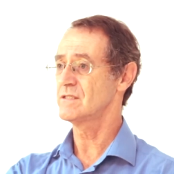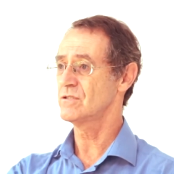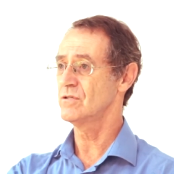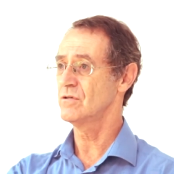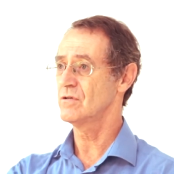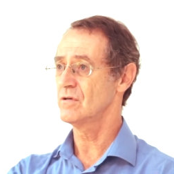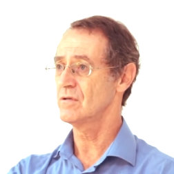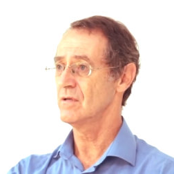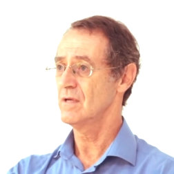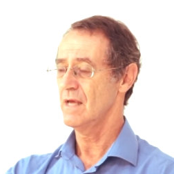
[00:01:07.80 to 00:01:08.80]
turn
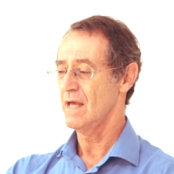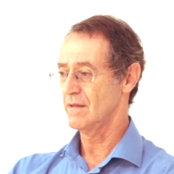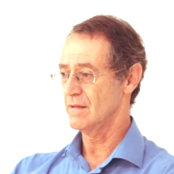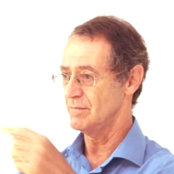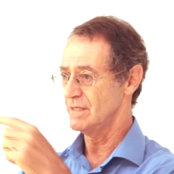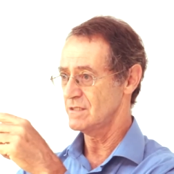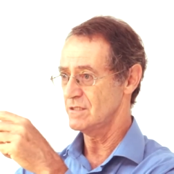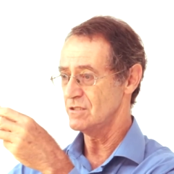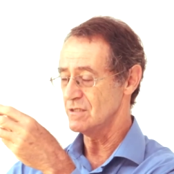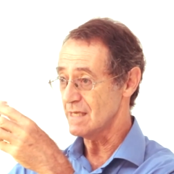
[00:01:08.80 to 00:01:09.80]
on and the
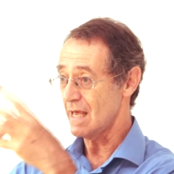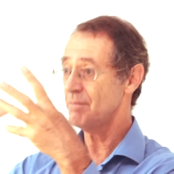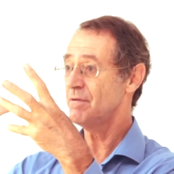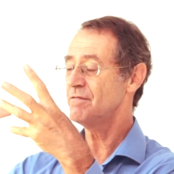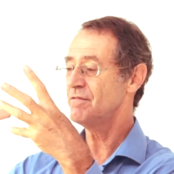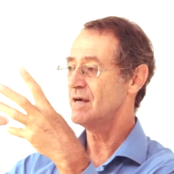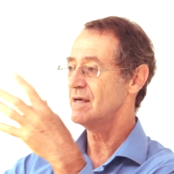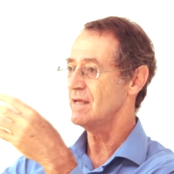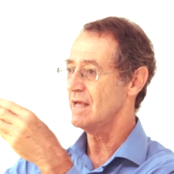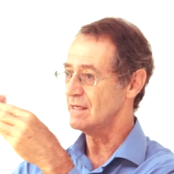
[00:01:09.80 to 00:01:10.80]
message is
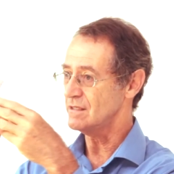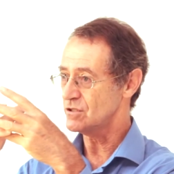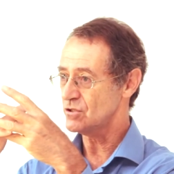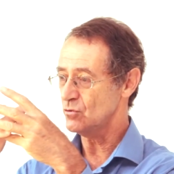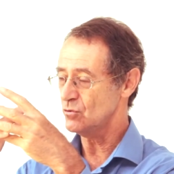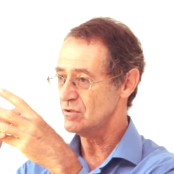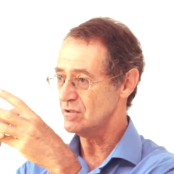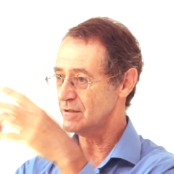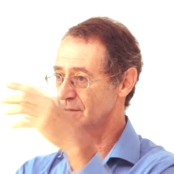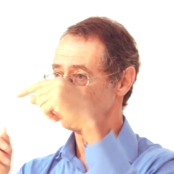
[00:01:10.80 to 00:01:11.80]
amplified and
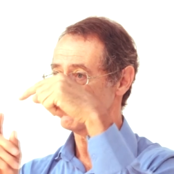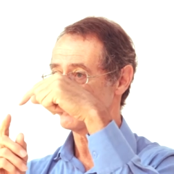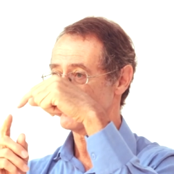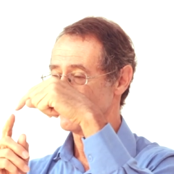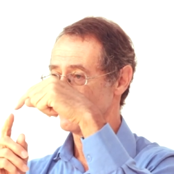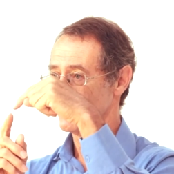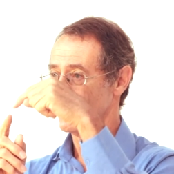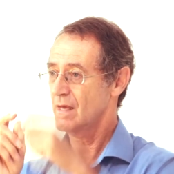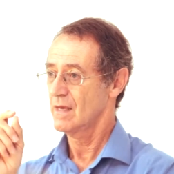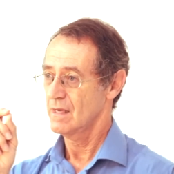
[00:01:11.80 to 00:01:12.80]
distorted.
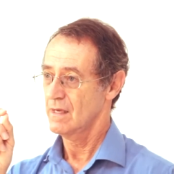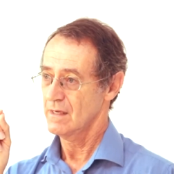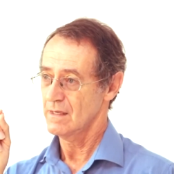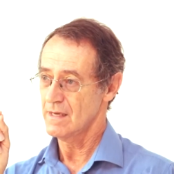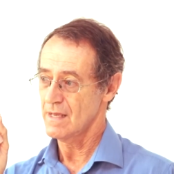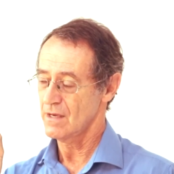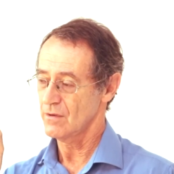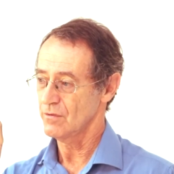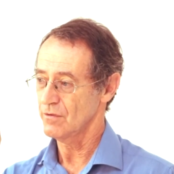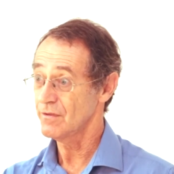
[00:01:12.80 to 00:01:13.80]
Now,
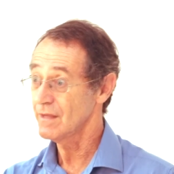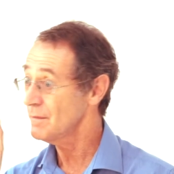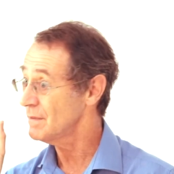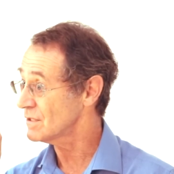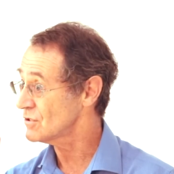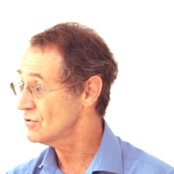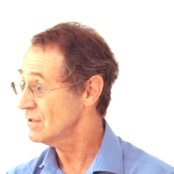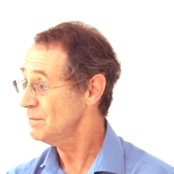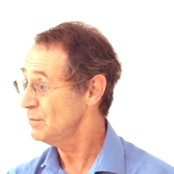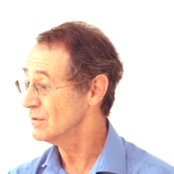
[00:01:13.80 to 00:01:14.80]
the thing about
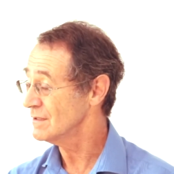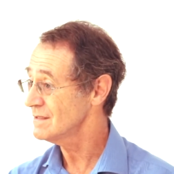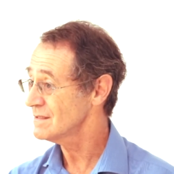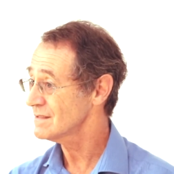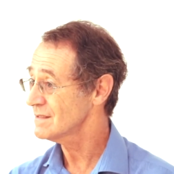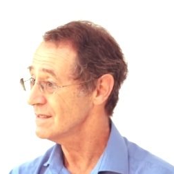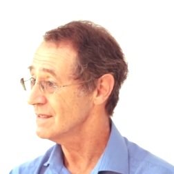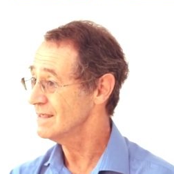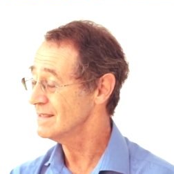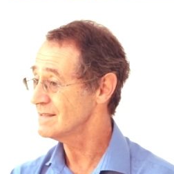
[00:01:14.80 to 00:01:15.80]
trigger points
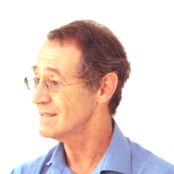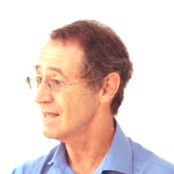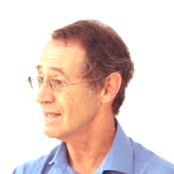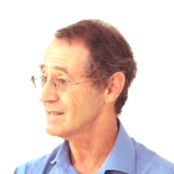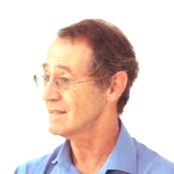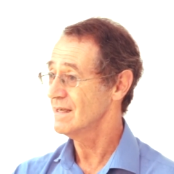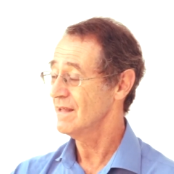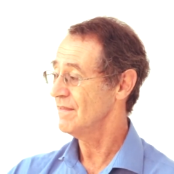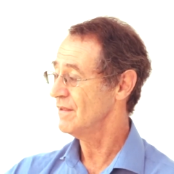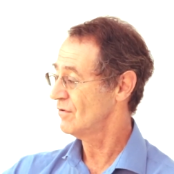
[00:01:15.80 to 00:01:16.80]
is that
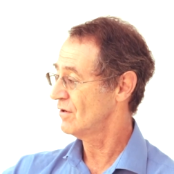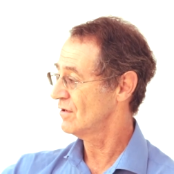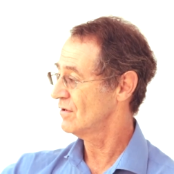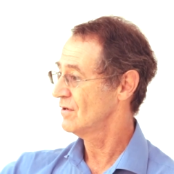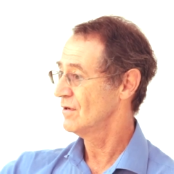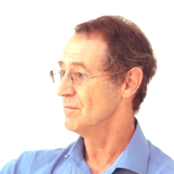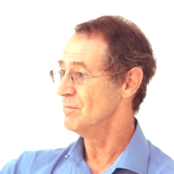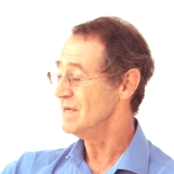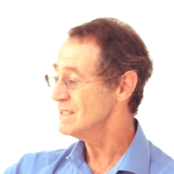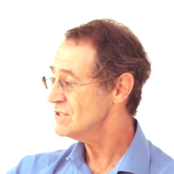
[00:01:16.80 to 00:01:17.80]
there are
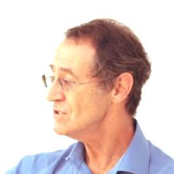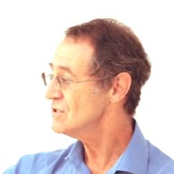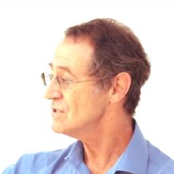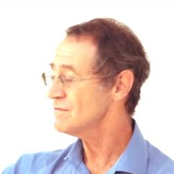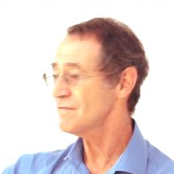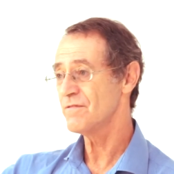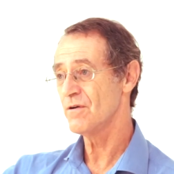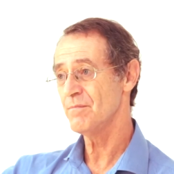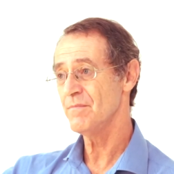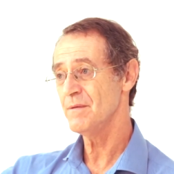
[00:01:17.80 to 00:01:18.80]
messages
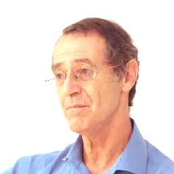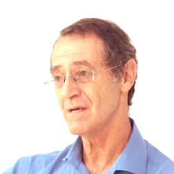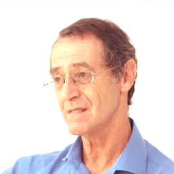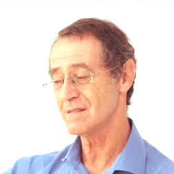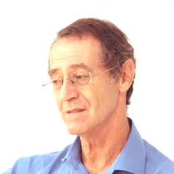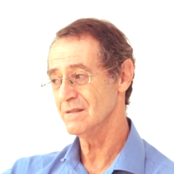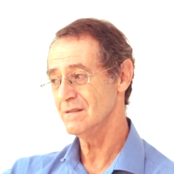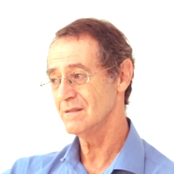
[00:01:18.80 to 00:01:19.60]
from the muscle